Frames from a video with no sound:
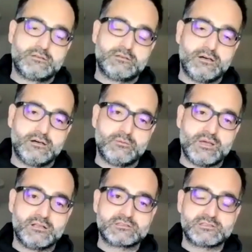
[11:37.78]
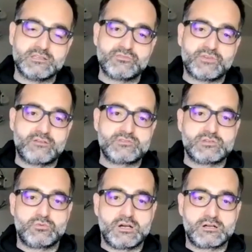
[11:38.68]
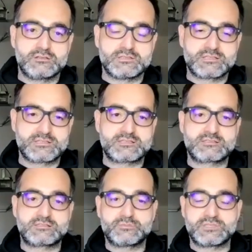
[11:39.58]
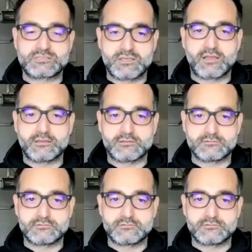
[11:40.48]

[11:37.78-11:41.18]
LTE 5G wireless system design